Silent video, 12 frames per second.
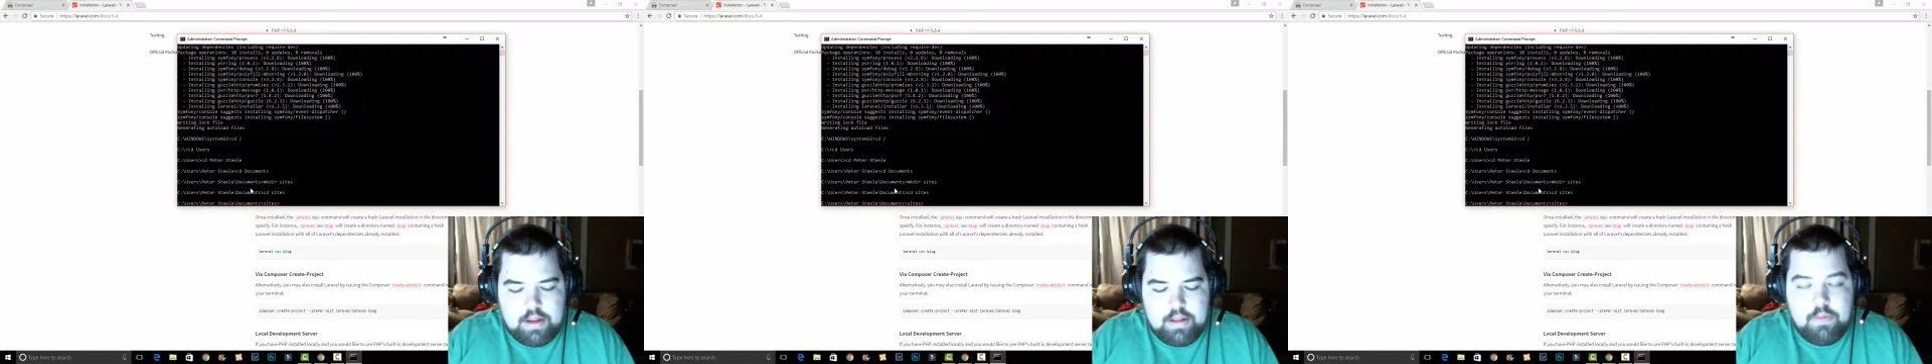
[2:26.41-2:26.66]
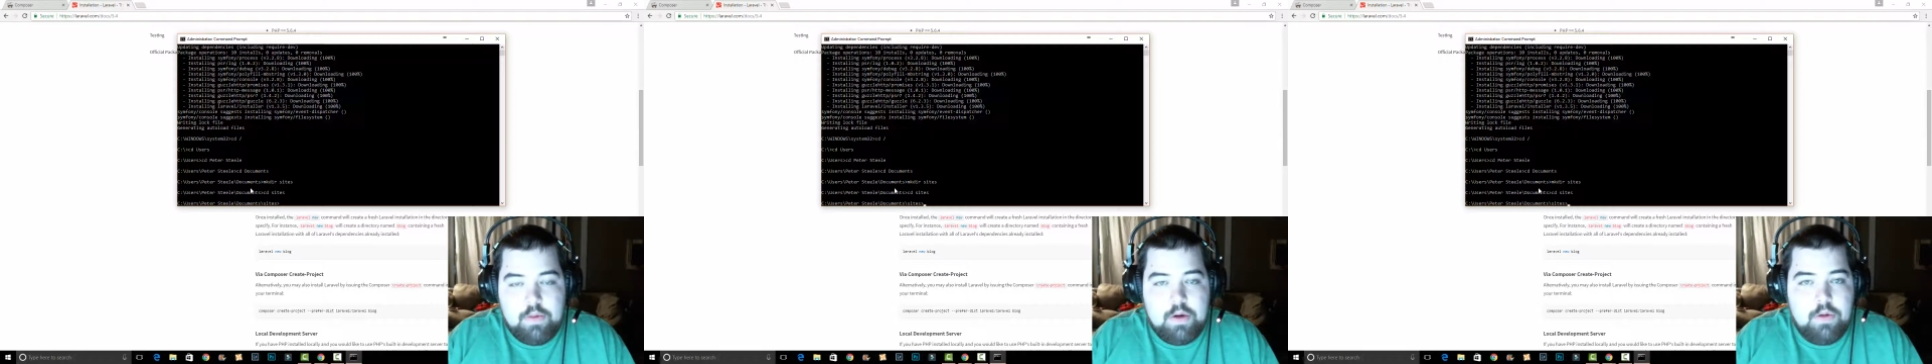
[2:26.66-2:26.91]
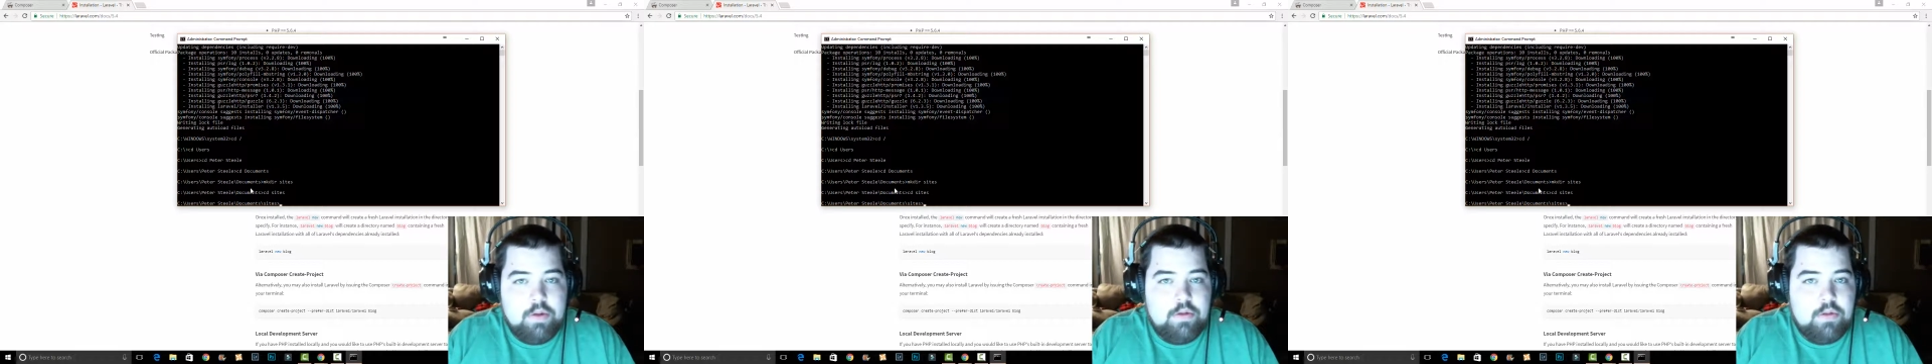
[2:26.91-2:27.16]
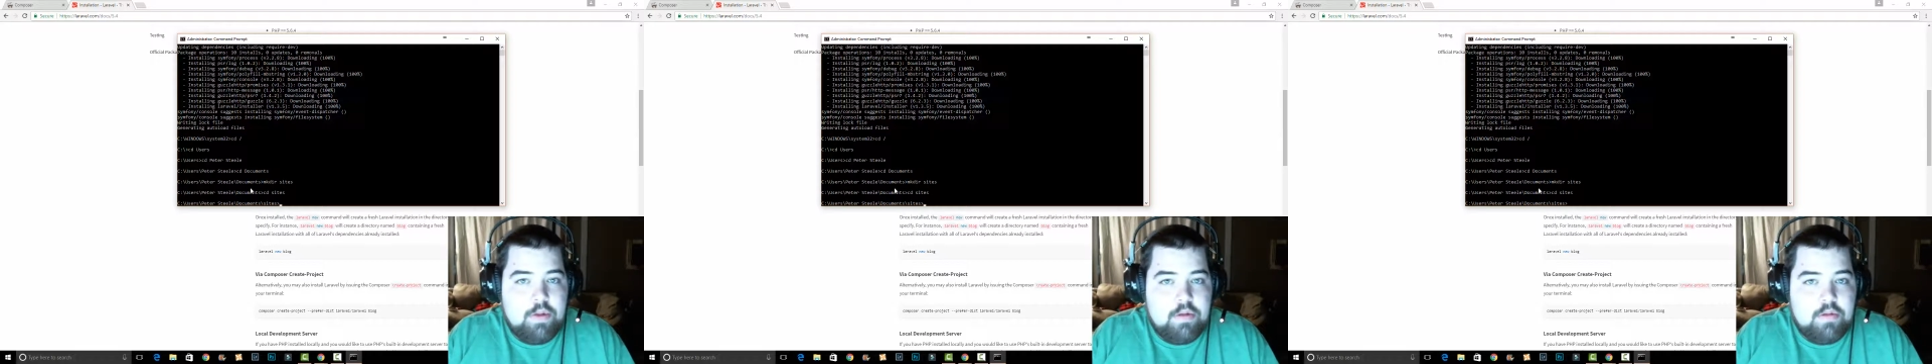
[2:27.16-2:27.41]
and then we're going
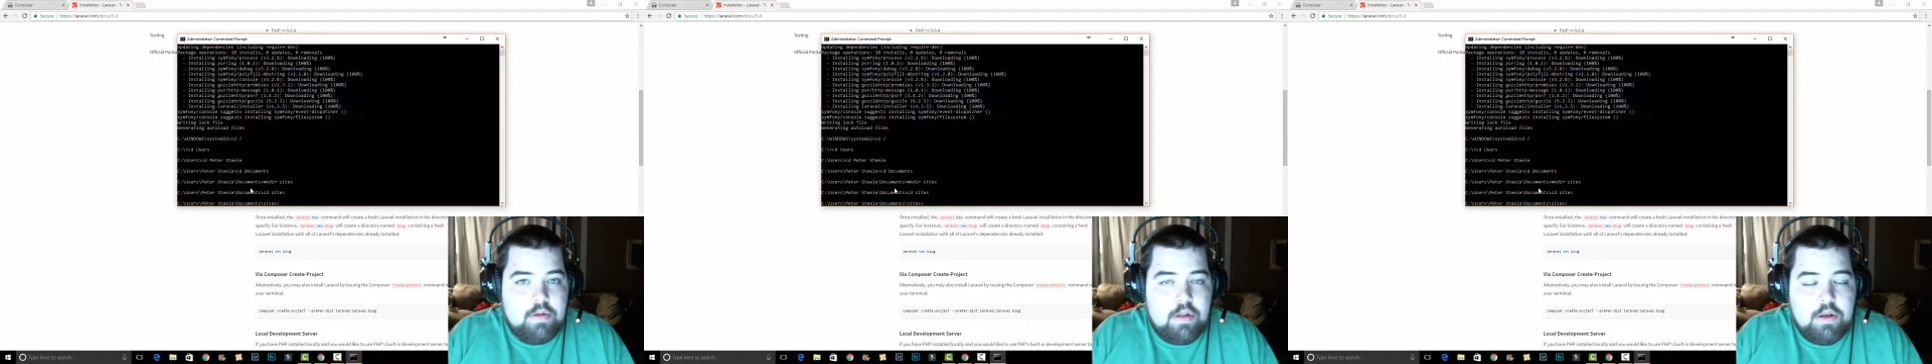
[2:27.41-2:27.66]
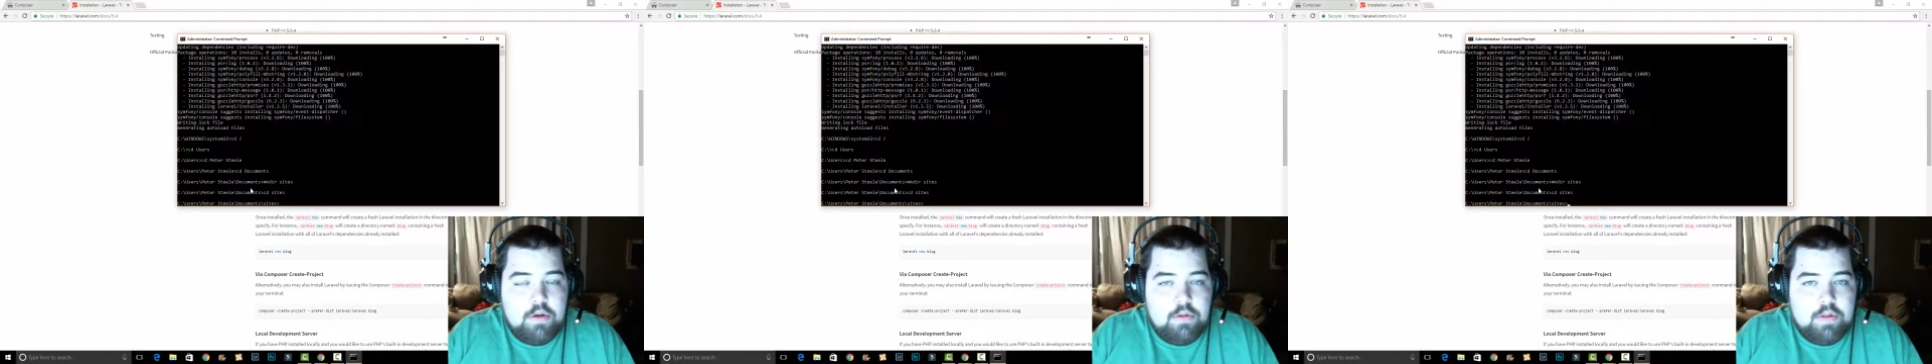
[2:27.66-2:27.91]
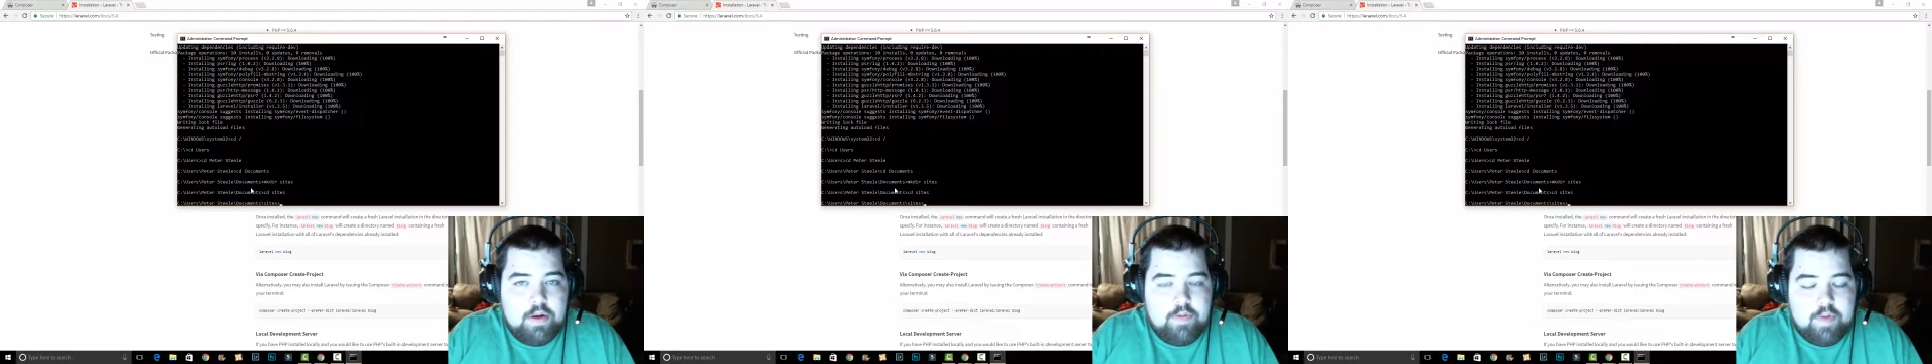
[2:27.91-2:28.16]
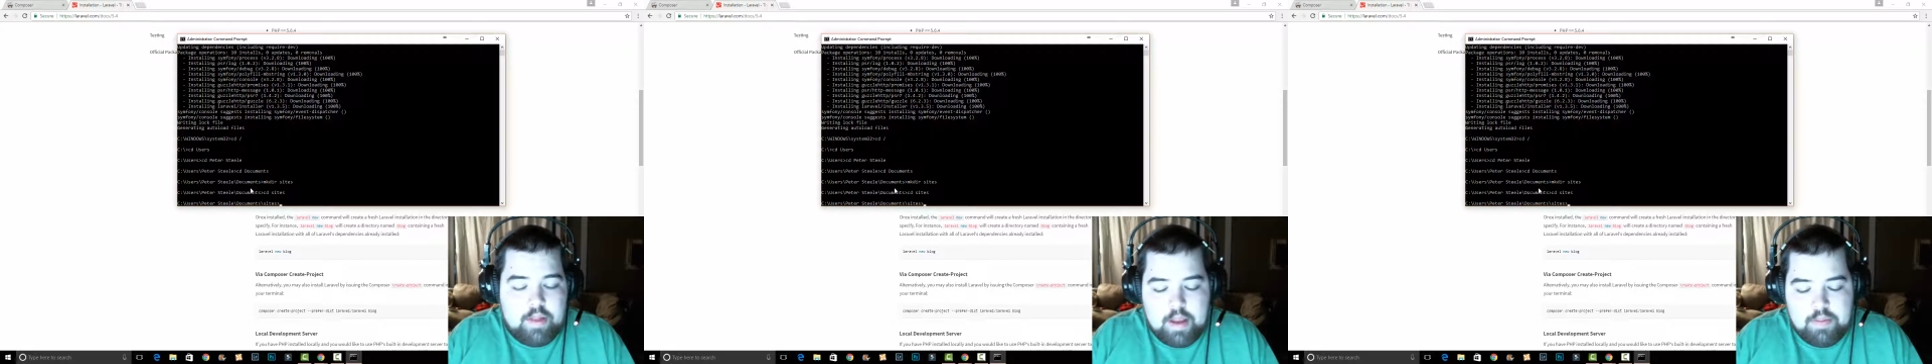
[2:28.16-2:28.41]
to install a new
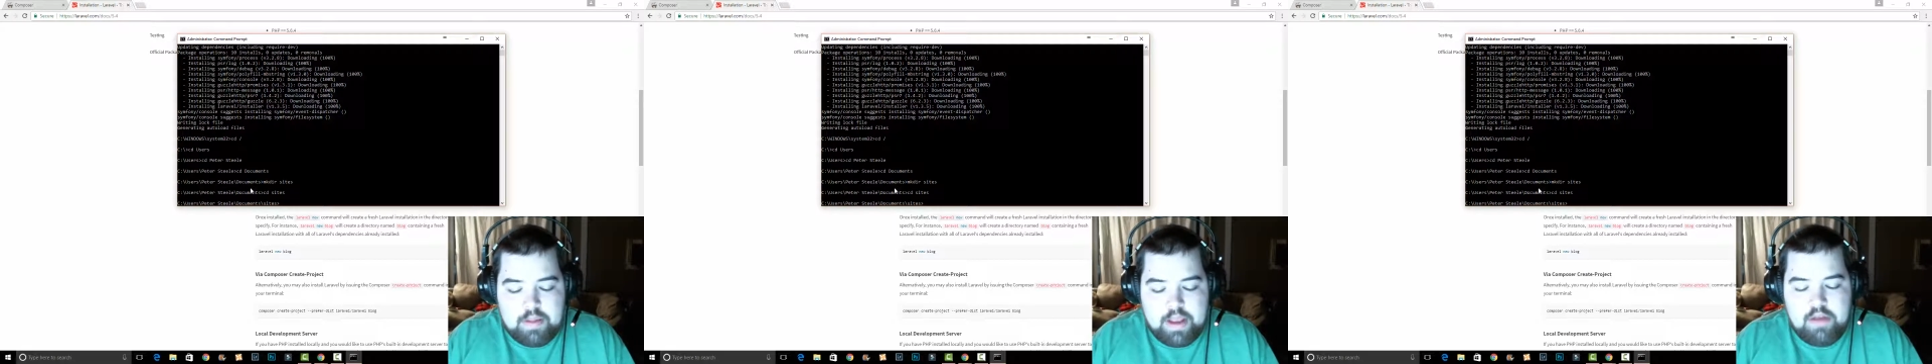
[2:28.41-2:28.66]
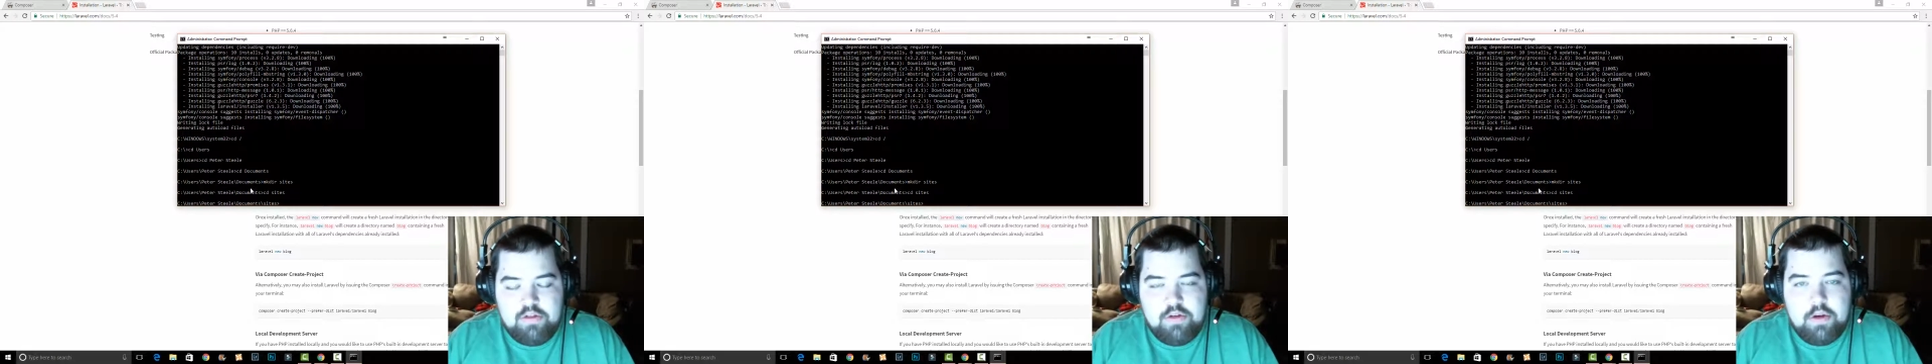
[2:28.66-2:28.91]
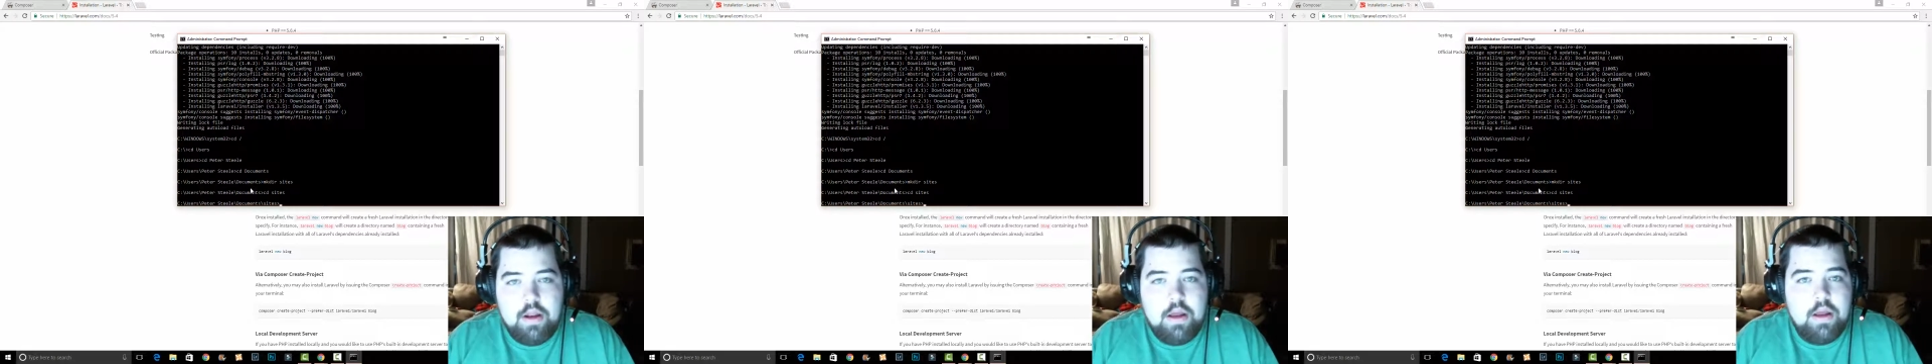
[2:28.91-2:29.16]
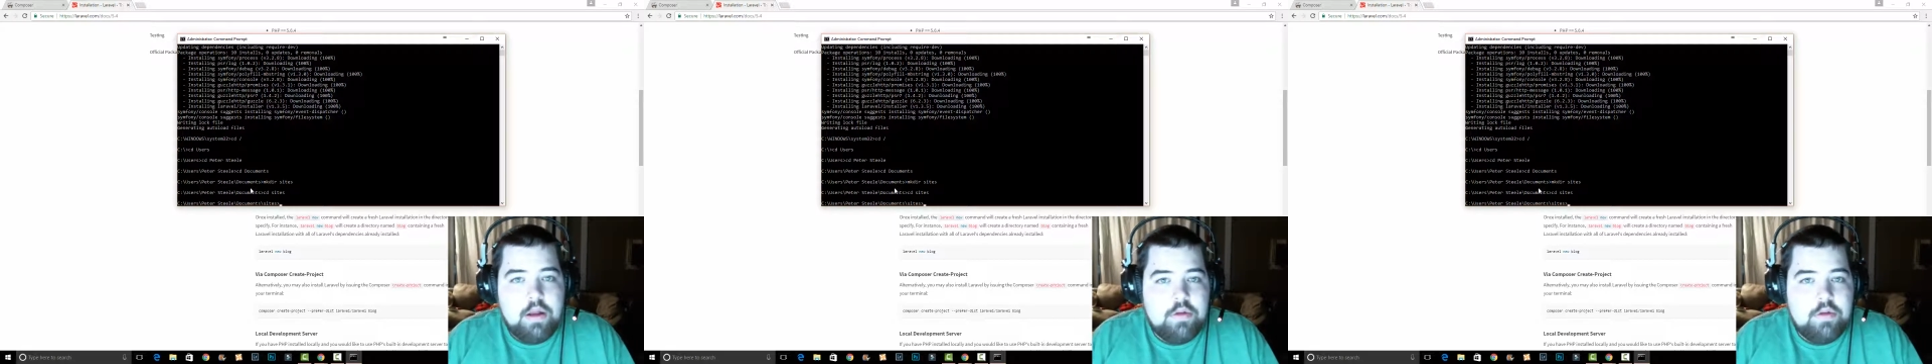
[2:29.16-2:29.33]
Laravel application.